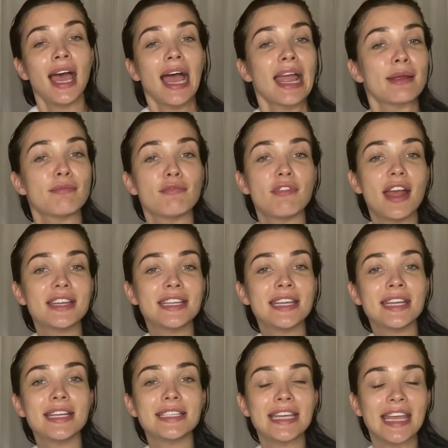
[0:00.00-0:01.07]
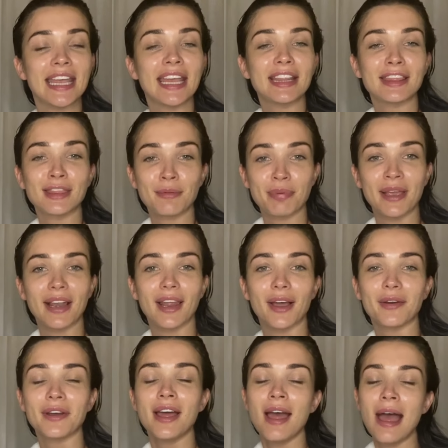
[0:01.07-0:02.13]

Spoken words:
I'm ready to hit the pillow.